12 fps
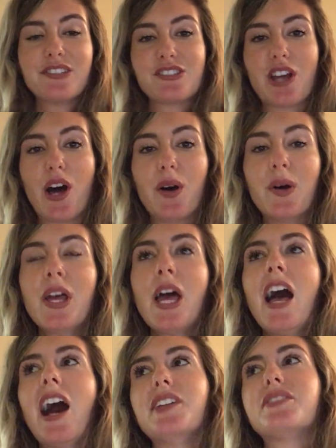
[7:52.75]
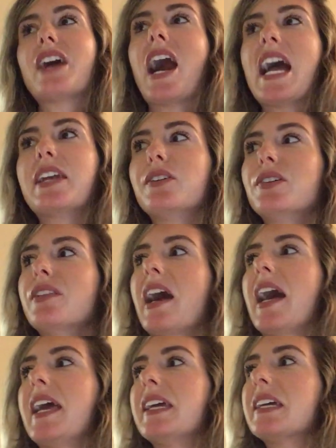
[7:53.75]
So a title
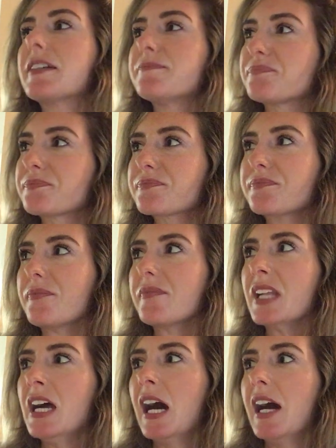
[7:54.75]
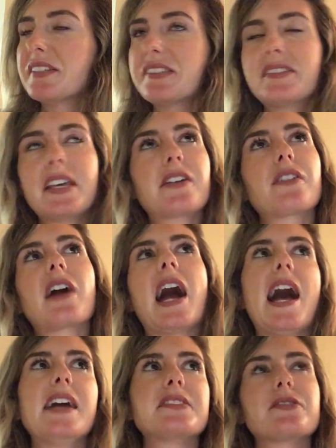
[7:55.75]
like
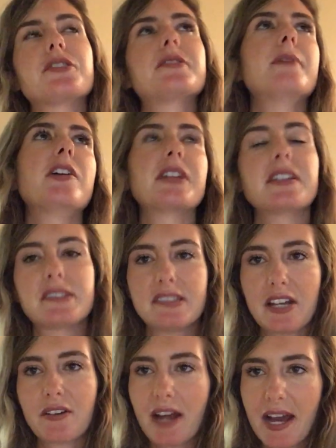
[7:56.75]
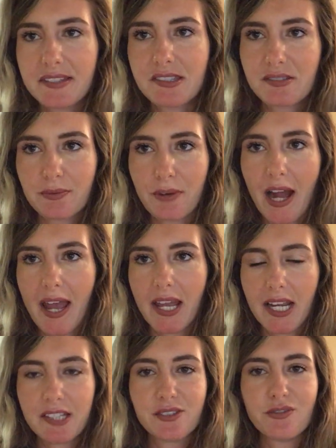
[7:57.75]
cigarettes or smoking cigarettes,
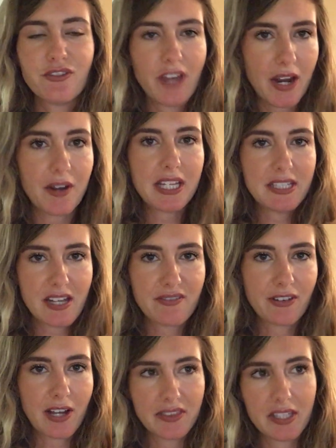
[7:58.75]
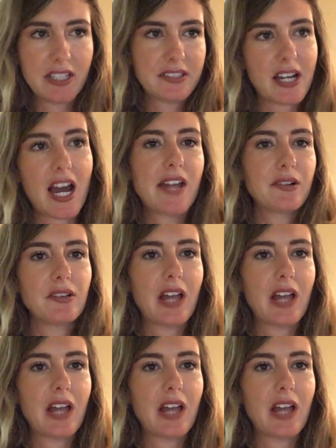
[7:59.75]
right, is very different than a title